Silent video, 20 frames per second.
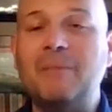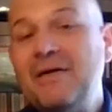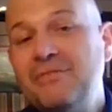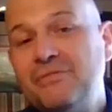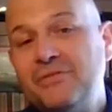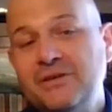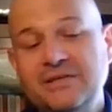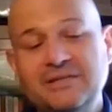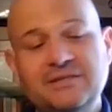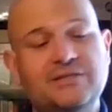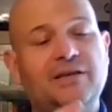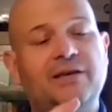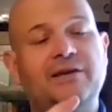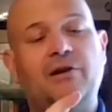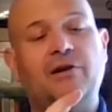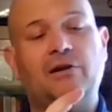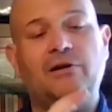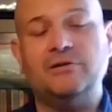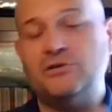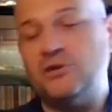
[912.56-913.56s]
methods
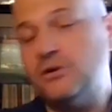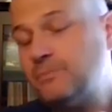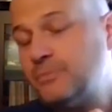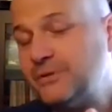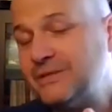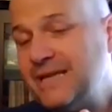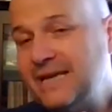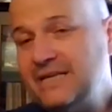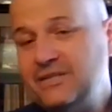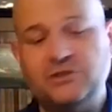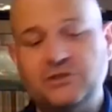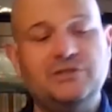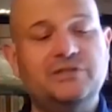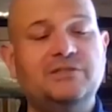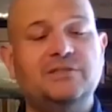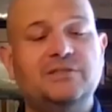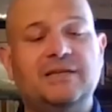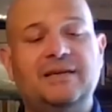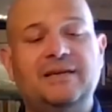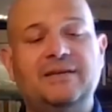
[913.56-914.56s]
and our
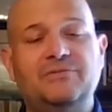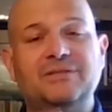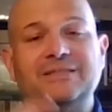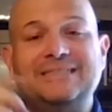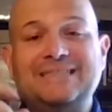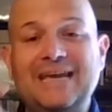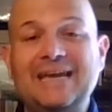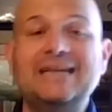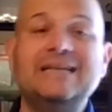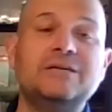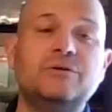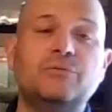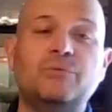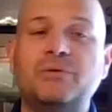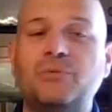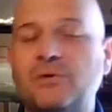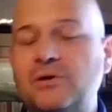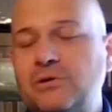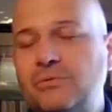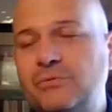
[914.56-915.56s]
interpretations and the data we
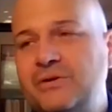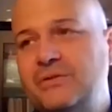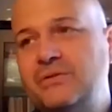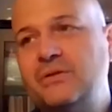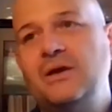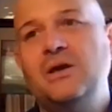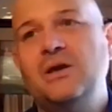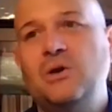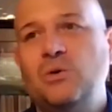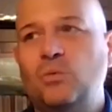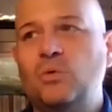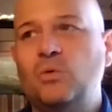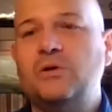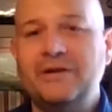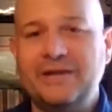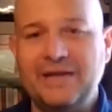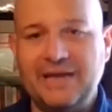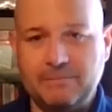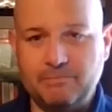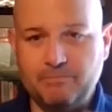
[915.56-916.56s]
work with, we're
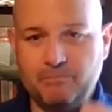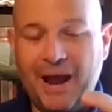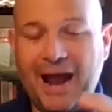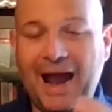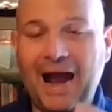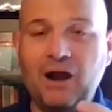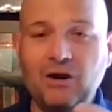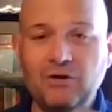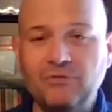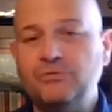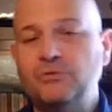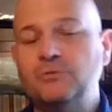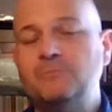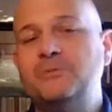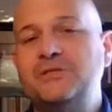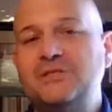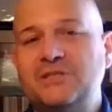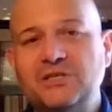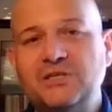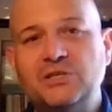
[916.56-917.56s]
in a powerful
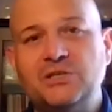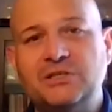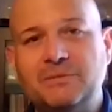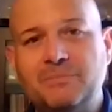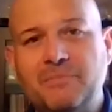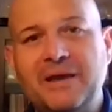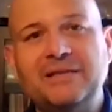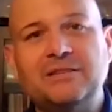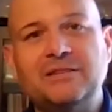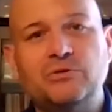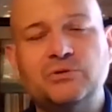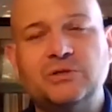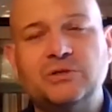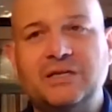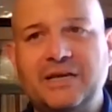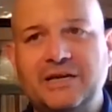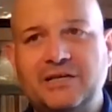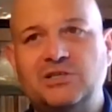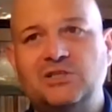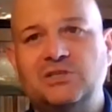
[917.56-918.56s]
position to make those
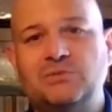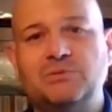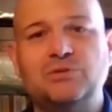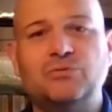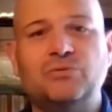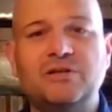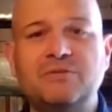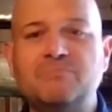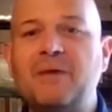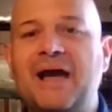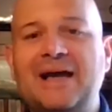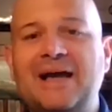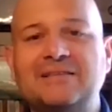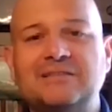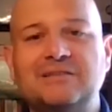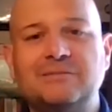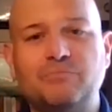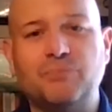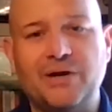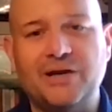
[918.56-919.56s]
connections between
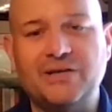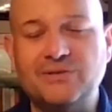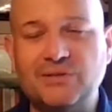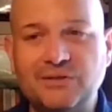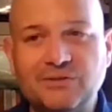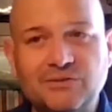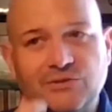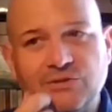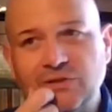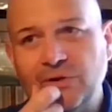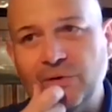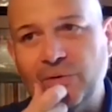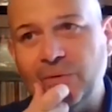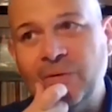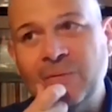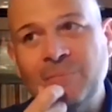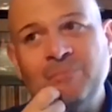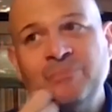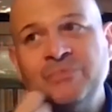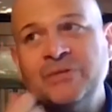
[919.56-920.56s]
past and present.
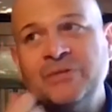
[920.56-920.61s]
So,